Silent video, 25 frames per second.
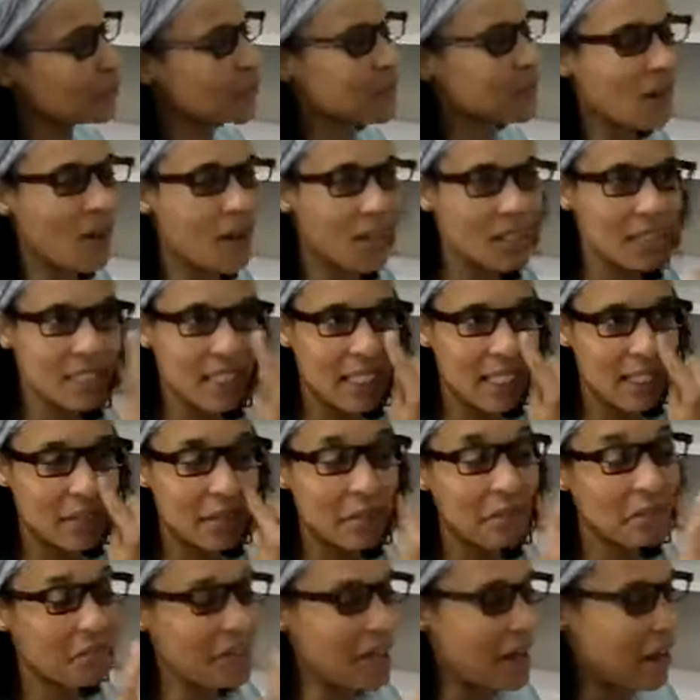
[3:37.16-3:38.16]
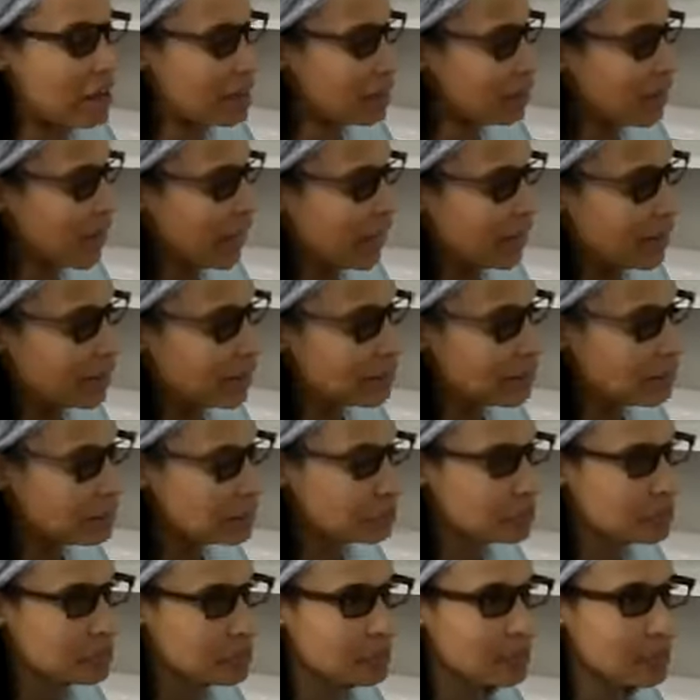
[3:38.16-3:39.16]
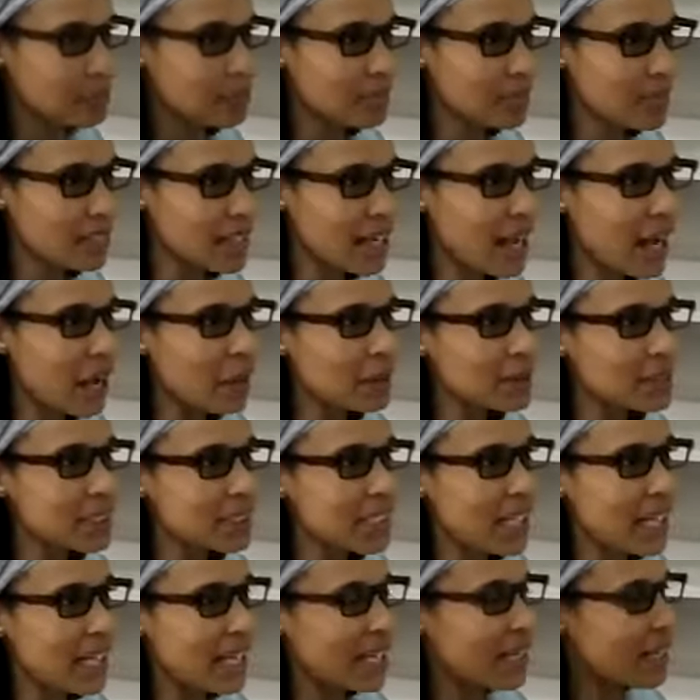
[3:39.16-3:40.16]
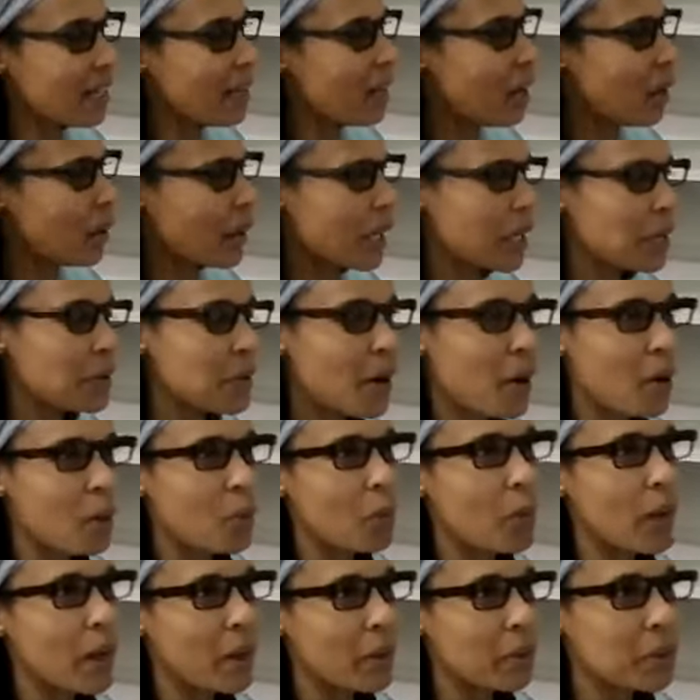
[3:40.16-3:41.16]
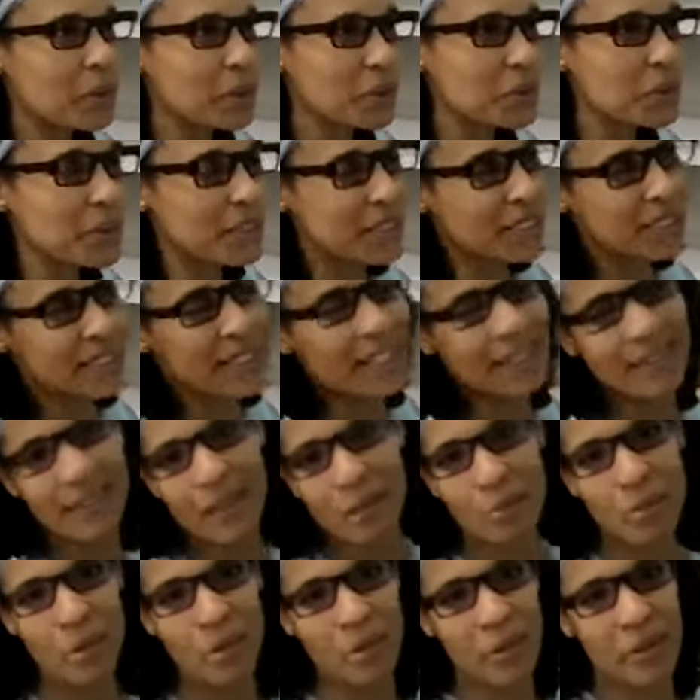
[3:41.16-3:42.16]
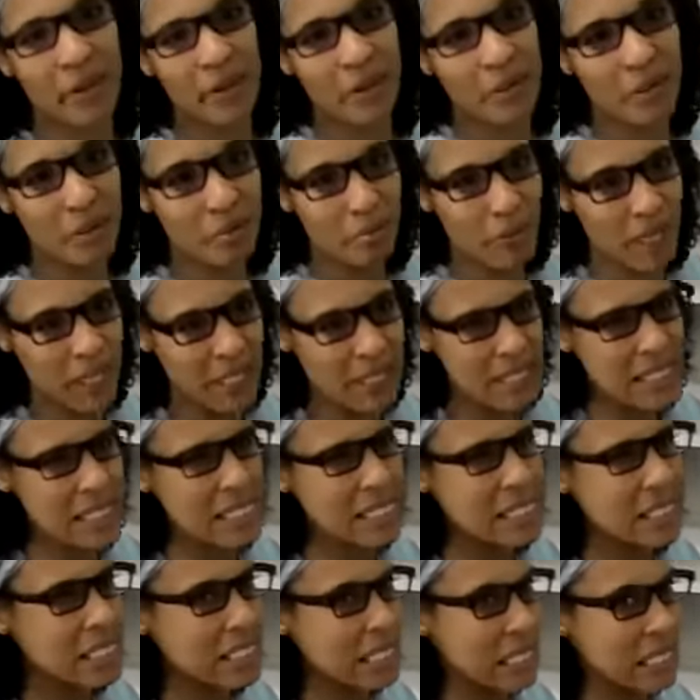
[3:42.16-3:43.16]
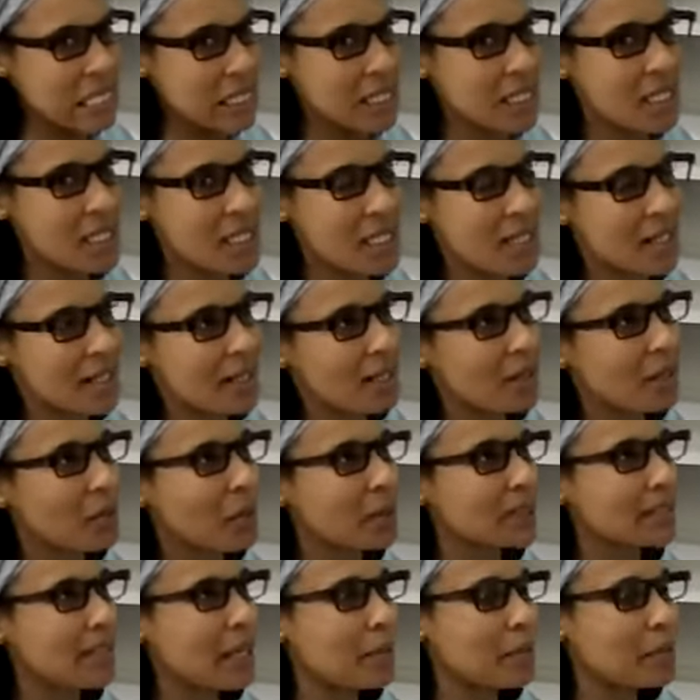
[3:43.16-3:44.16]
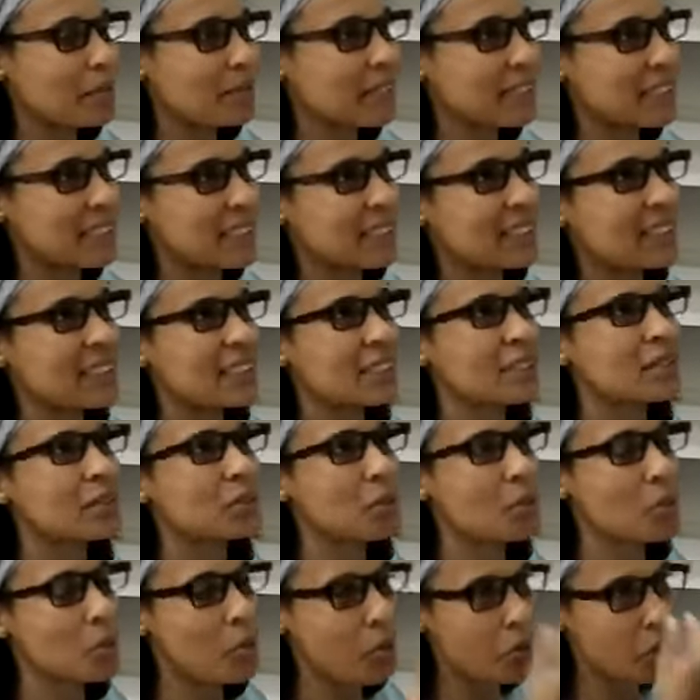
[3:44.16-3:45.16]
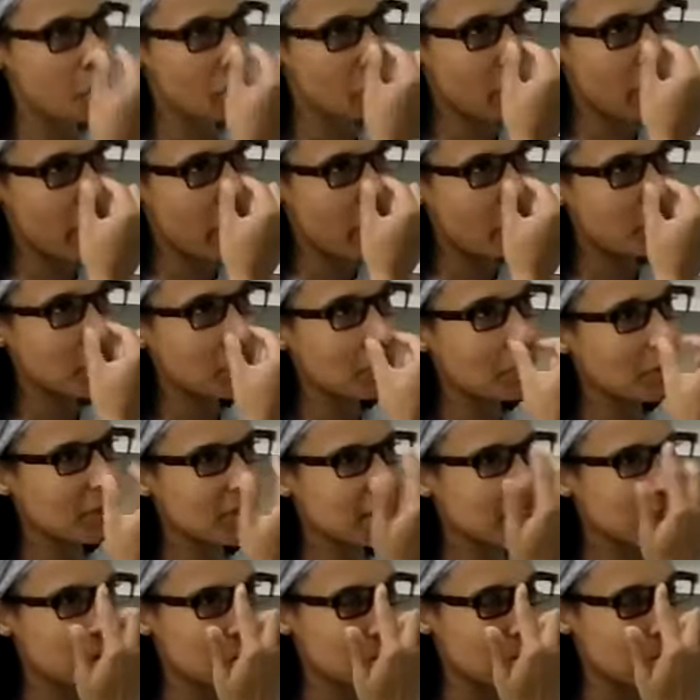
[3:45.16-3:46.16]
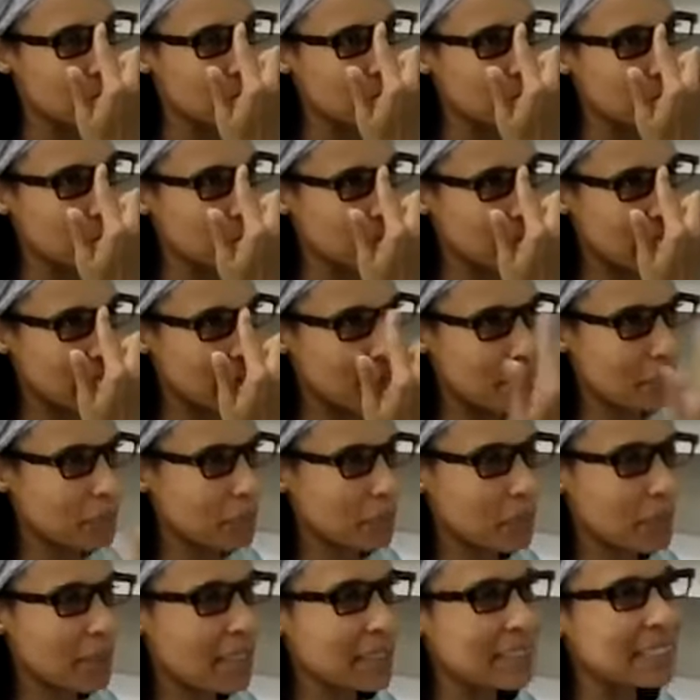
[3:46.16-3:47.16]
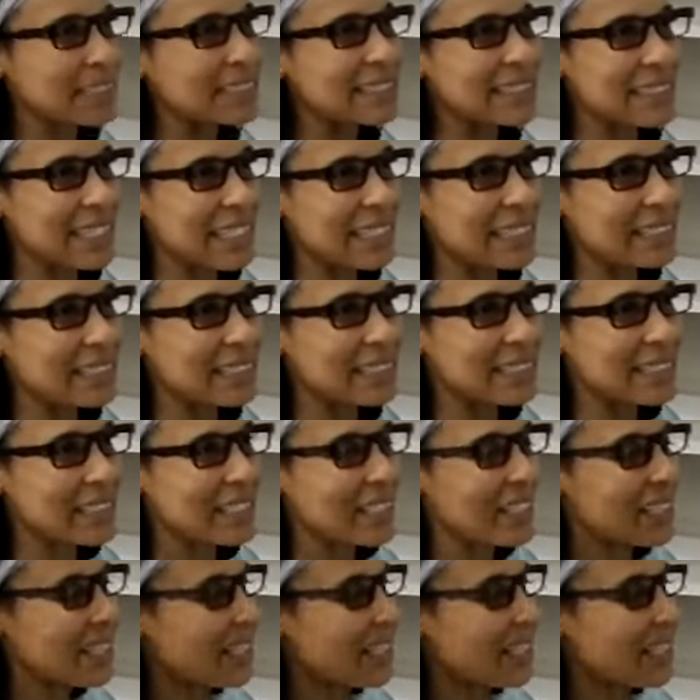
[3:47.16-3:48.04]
with tall 10 or fab 5, I'll say, okay, you all, where would you see that number where it would make sense? What type of sentence or word problem or situation would that number make sense?